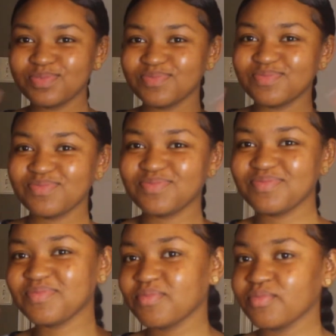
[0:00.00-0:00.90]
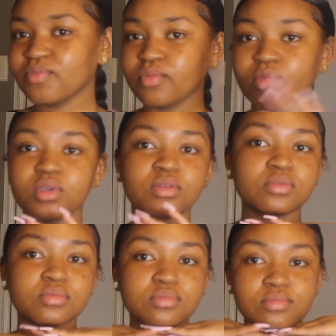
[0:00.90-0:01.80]
Hey y'all, it's your girl
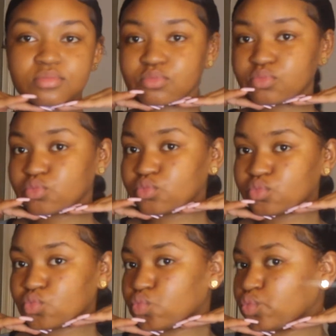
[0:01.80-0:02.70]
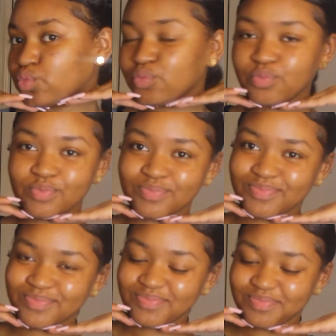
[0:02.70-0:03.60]
Nye coming to you with a fresh
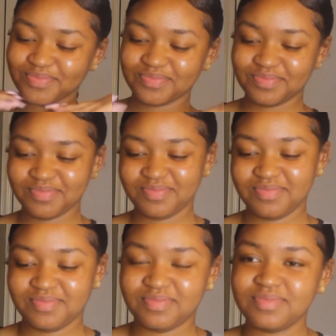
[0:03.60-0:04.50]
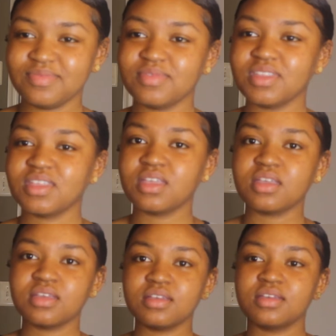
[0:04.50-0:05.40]
face. Finally on
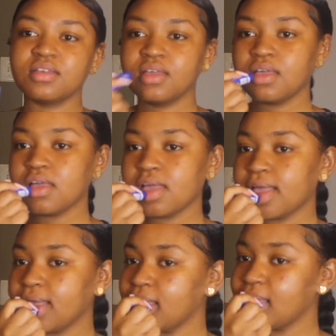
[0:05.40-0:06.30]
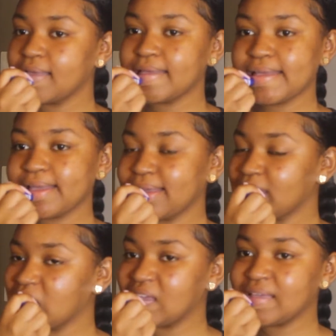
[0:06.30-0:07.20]
YouTube. We want to moisturize my
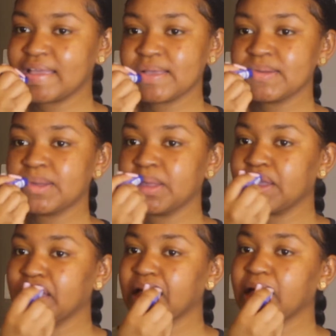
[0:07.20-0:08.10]
lips and we can get